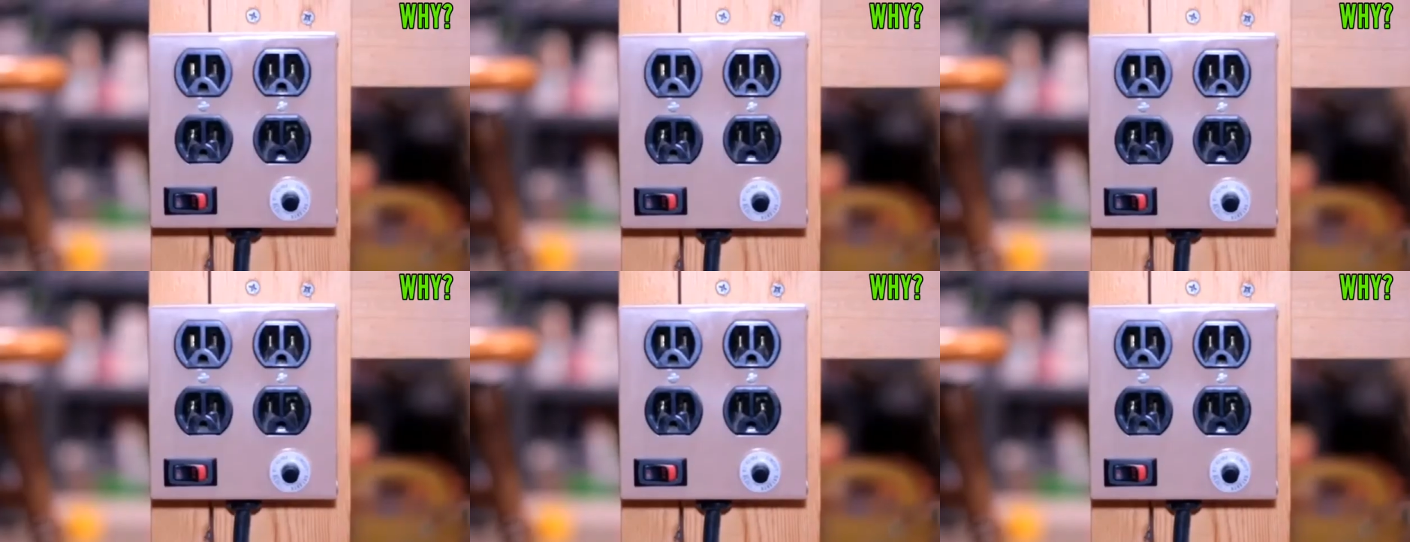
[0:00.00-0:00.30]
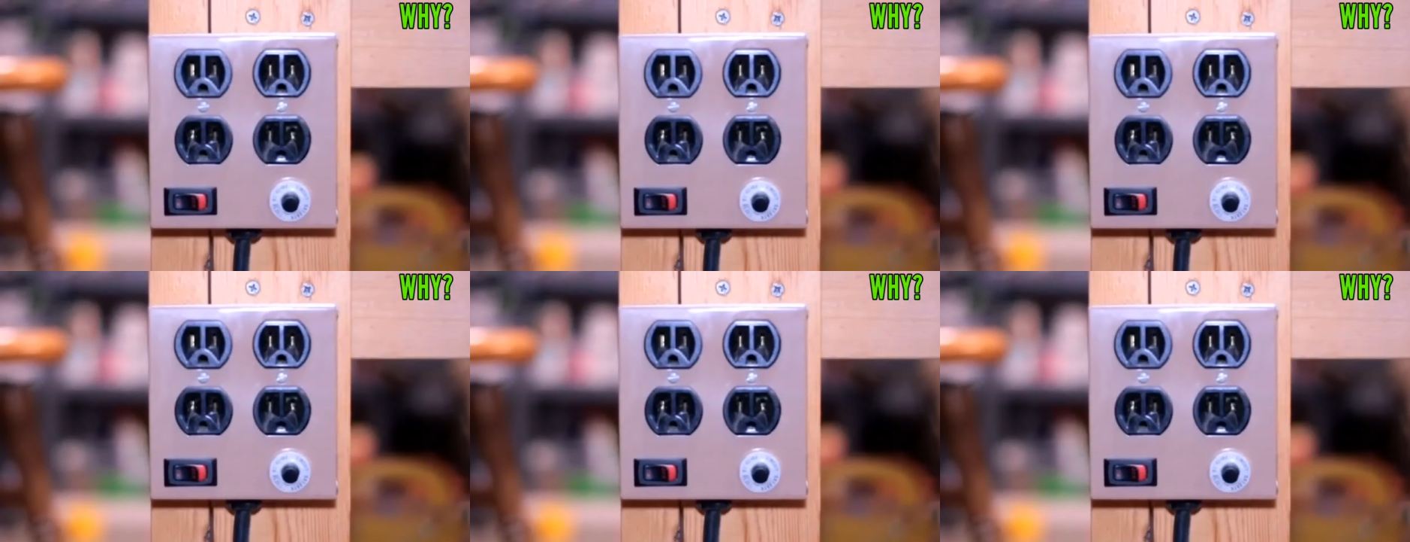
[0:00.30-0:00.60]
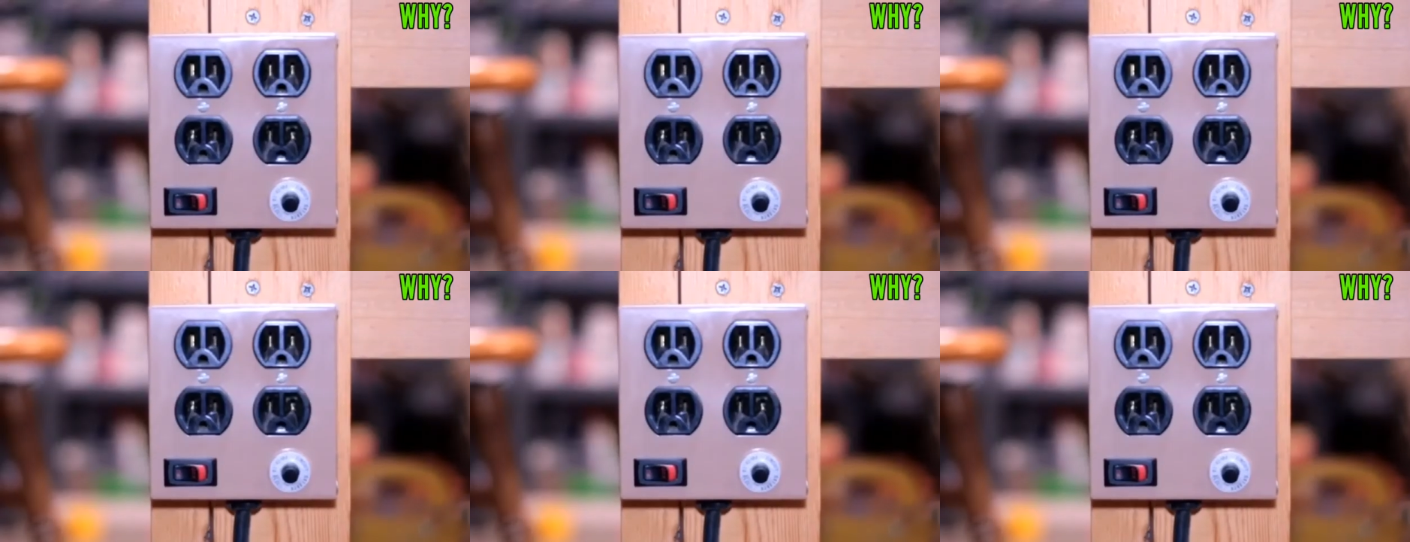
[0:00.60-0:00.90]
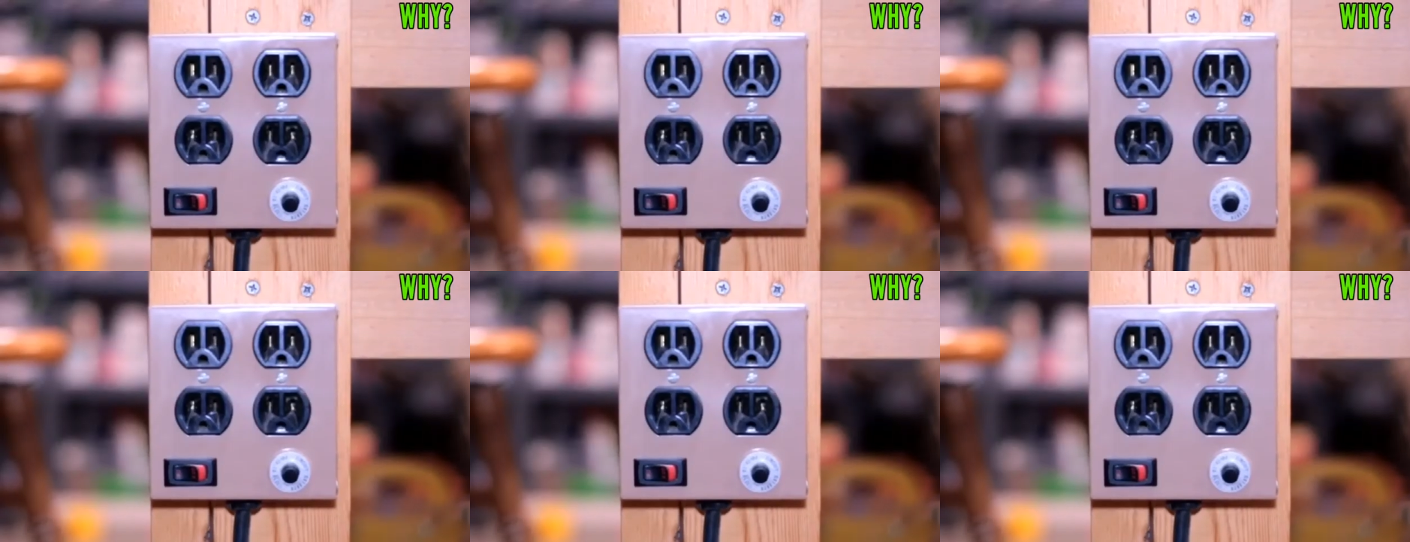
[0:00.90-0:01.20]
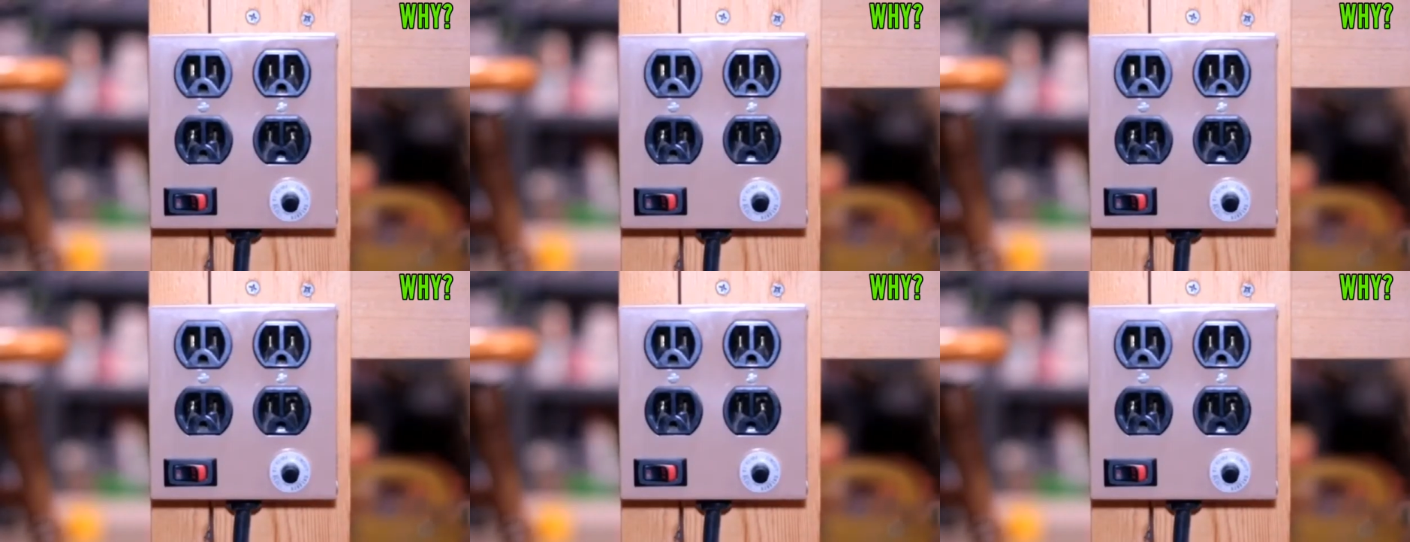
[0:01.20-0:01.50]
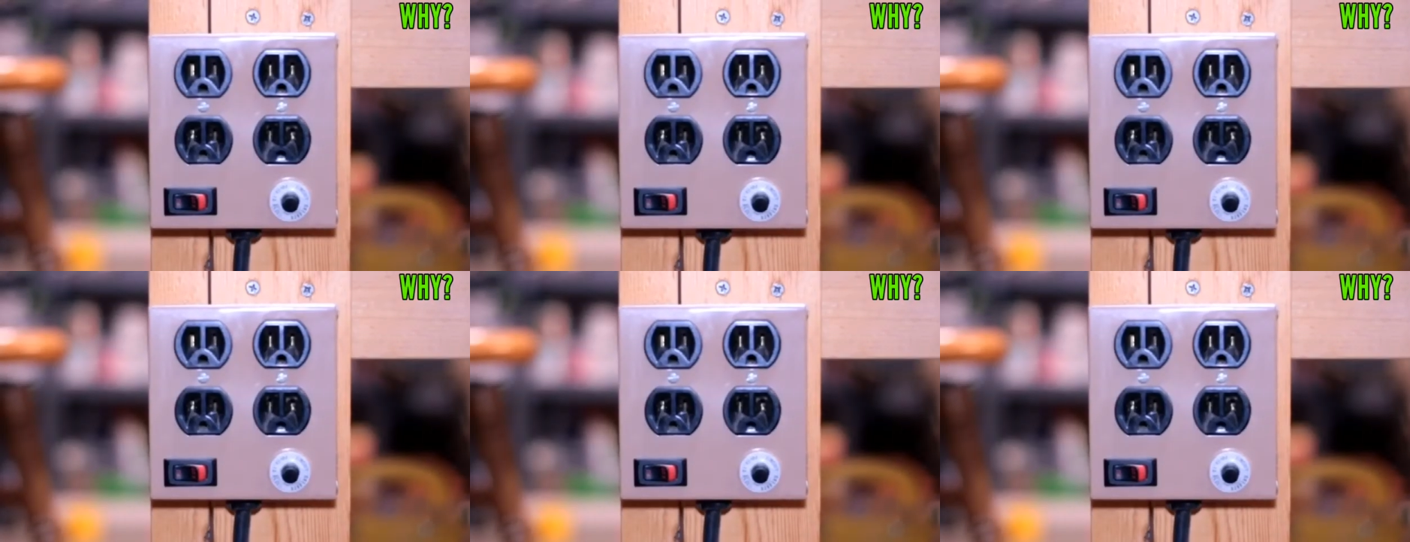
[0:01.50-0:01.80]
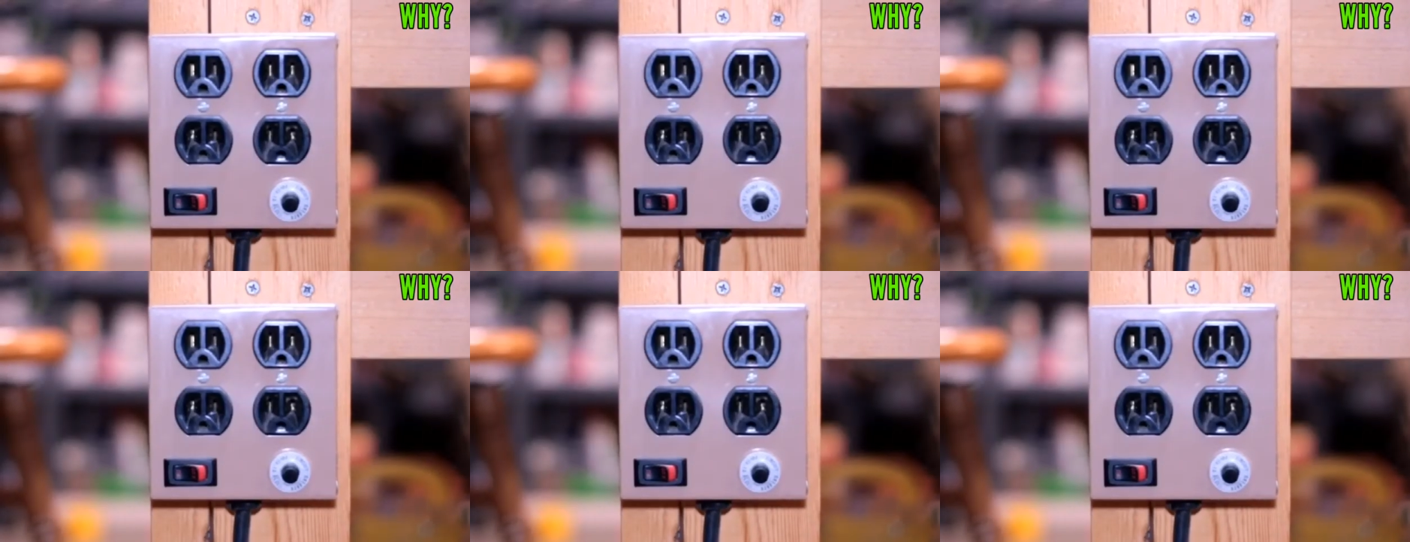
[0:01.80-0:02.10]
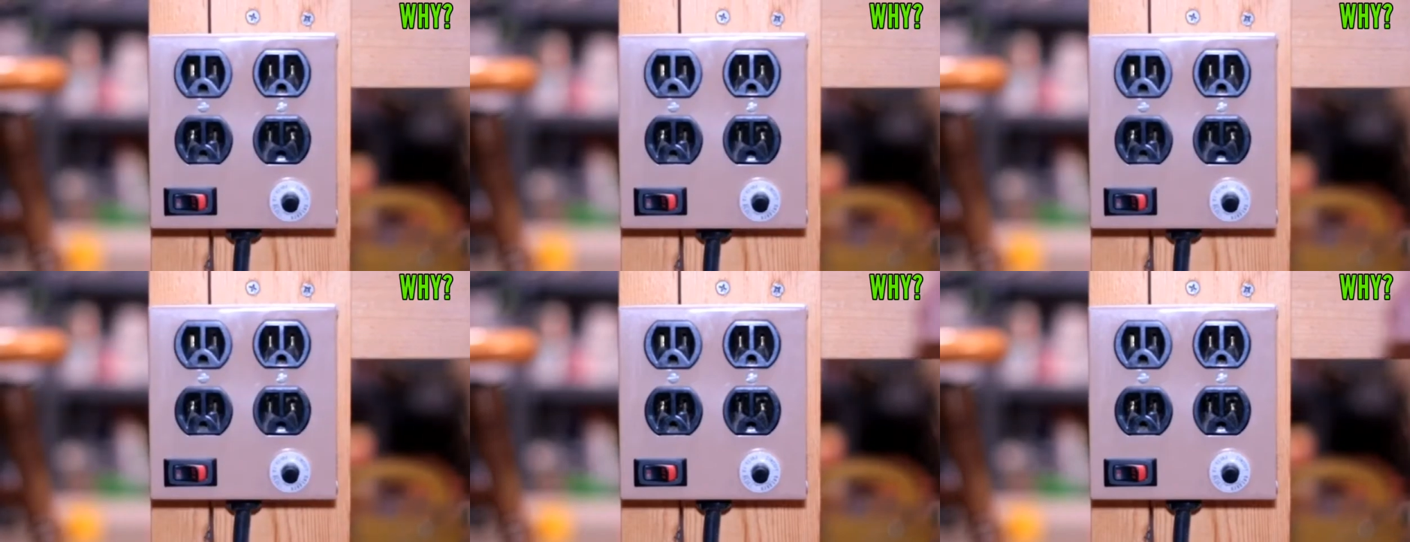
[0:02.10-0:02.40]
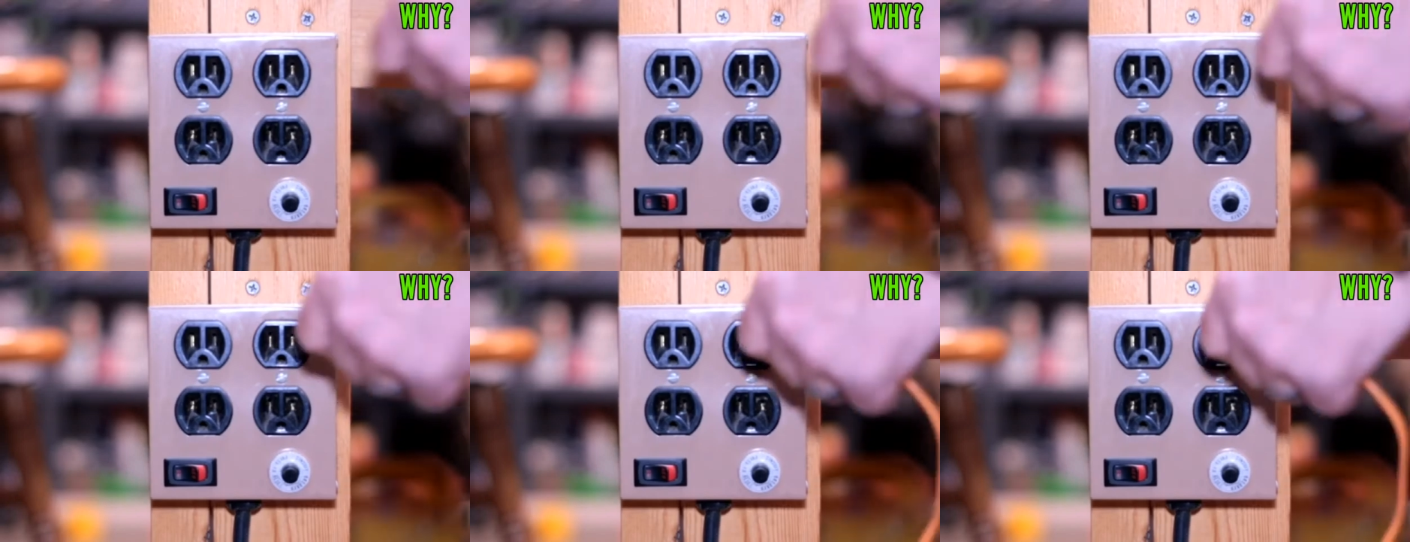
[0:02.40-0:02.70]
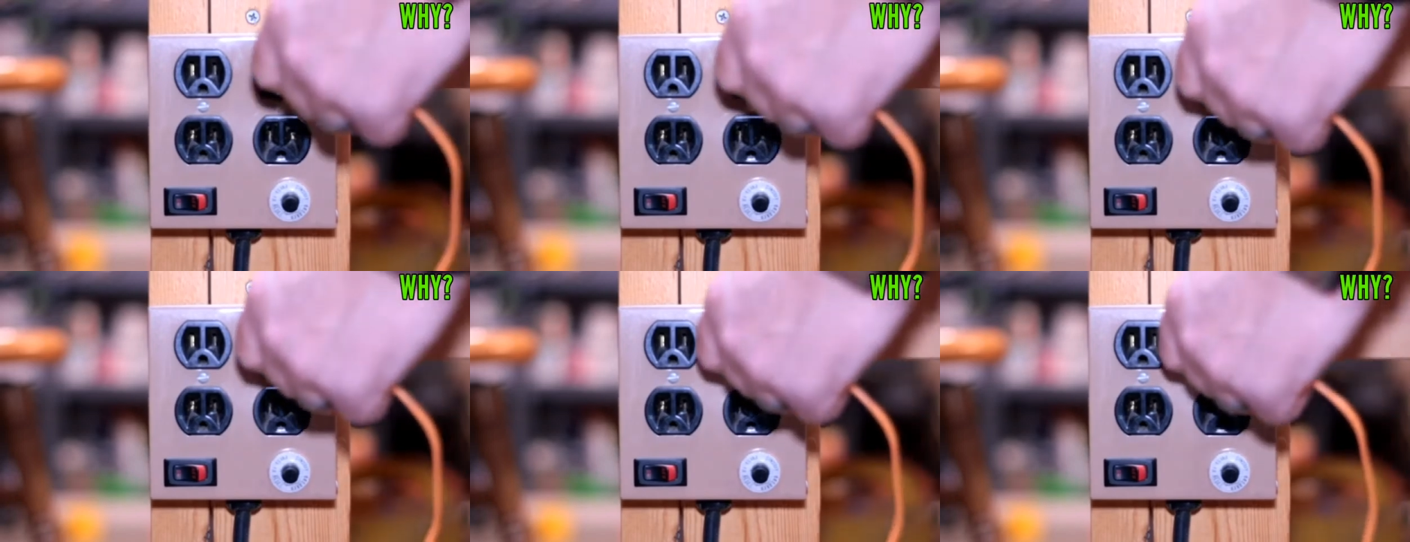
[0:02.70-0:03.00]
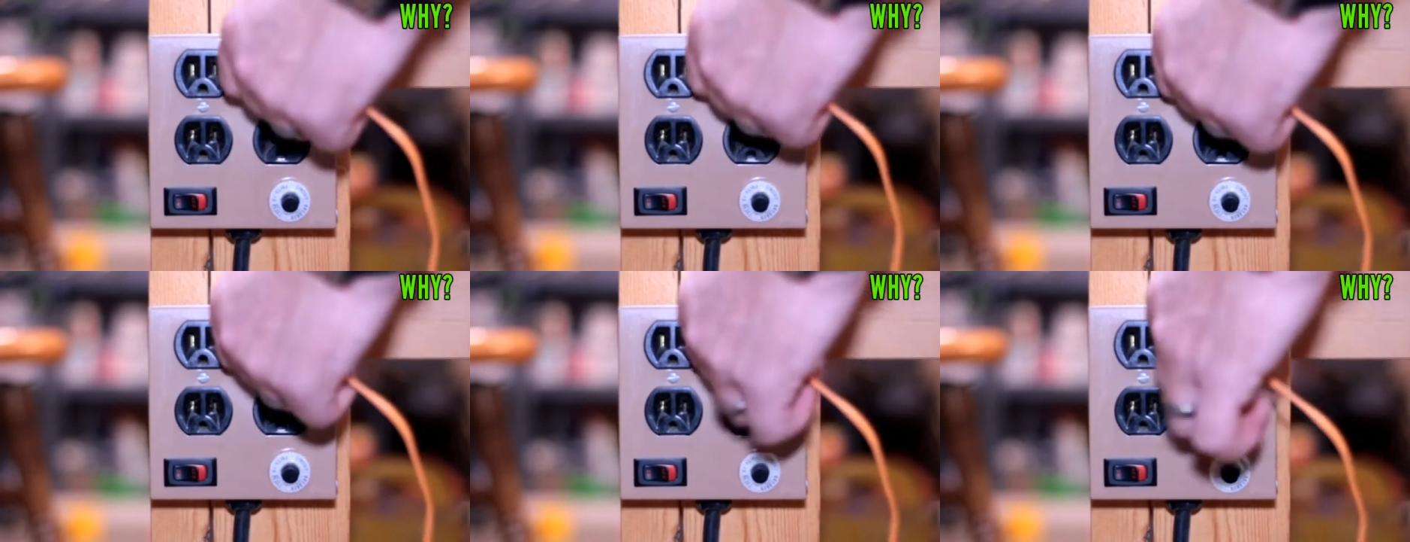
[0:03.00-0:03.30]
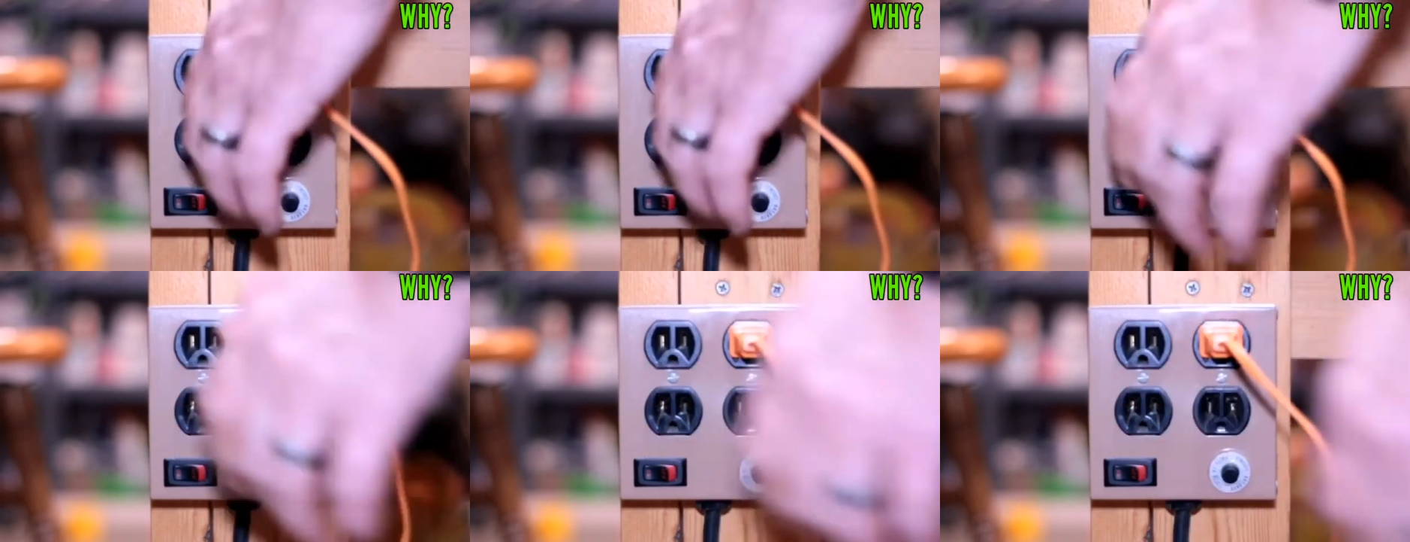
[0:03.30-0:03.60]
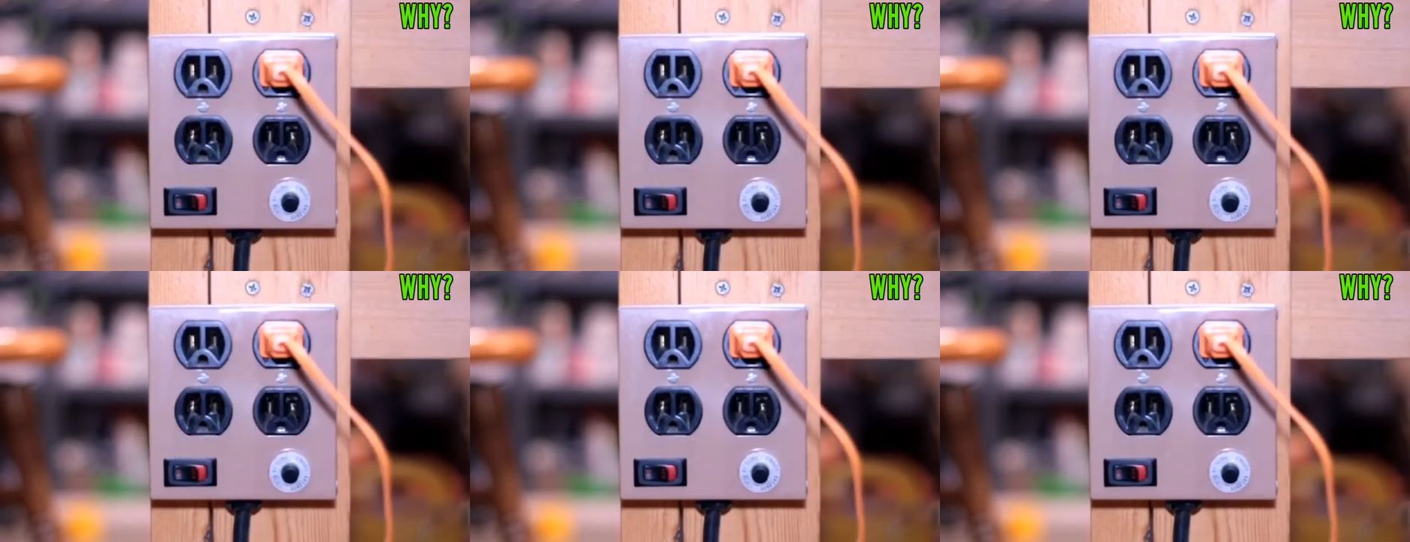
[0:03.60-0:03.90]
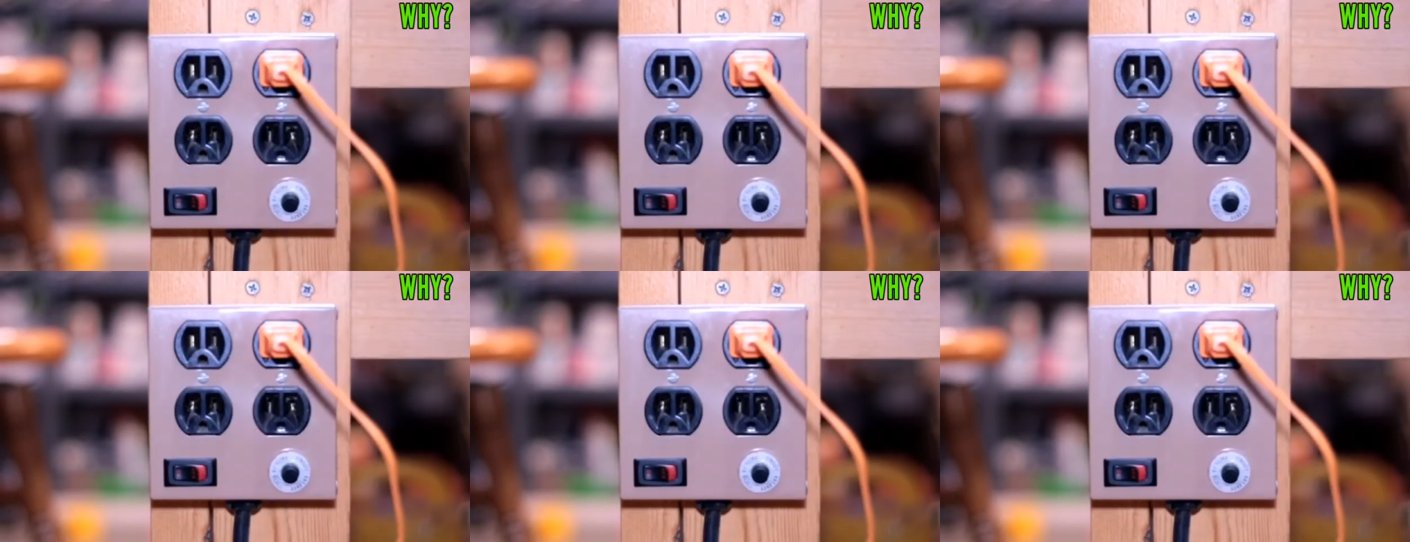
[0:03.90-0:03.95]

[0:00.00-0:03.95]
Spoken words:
(no speaker visible)